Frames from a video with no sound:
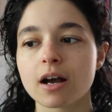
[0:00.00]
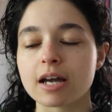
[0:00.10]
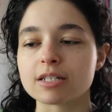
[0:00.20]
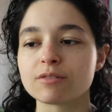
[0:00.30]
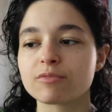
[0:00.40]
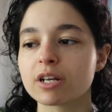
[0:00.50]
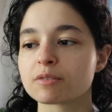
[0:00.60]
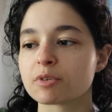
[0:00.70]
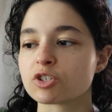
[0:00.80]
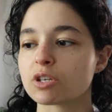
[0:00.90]
I didn't read
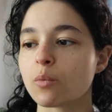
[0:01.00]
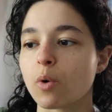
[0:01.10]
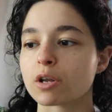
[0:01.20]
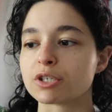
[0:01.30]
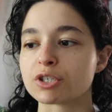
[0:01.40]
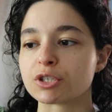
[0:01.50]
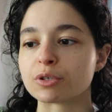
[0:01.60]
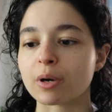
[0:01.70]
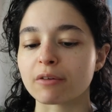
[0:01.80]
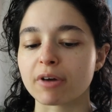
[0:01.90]
as much as I wanted
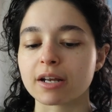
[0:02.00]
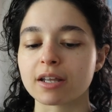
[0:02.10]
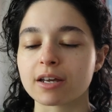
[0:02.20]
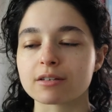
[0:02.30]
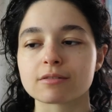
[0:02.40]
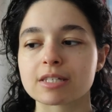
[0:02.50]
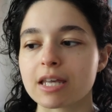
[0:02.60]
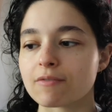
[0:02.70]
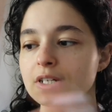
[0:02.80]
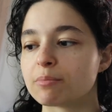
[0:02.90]
to. I read like
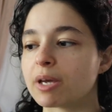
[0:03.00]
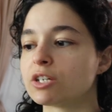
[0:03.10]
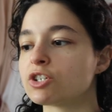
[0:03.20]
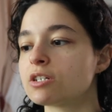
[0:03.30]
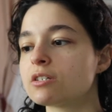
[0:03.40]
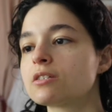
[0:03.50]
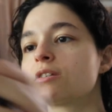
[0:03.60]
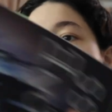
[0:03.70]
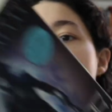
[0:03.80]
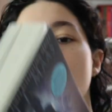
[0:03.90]
70 pages.
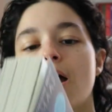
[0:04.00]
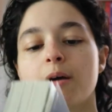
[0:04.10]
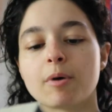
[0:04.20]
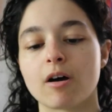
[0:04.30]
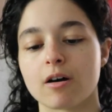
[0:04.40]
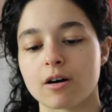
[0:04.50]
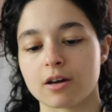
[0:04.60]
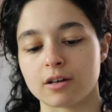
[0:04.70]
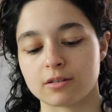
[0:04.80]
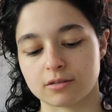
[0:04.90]
I'm
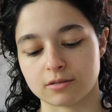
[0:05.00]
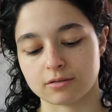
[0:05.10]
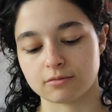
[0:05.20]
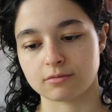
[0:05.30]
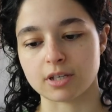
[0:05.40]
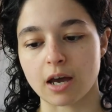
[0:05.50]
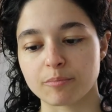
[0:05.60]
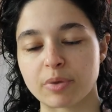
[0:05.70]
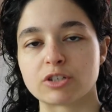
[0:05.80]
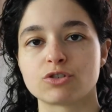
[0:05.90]
on, yeah,
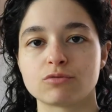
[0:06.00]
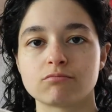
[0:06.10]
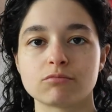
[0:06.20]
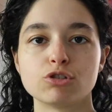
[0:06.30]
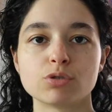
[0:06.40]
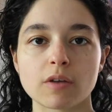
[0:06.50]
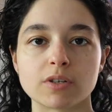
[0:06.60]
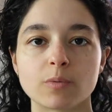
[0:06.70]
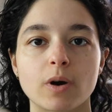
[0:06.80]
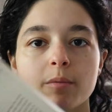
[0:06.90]
page
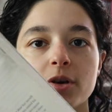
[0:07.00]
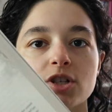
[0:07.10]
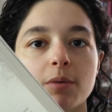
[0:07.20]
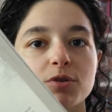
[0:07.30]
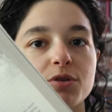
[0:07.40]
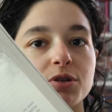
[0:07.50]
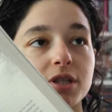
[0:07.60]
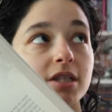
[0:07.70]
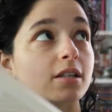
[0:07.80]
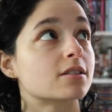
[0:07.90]
271. I'm on chapter
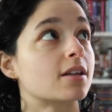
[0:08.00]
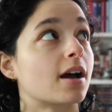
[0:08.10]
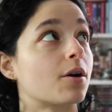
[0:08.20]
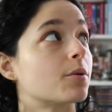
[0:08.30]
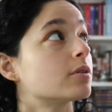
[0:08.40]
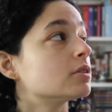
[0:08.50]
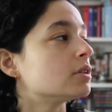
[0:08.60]
36 now.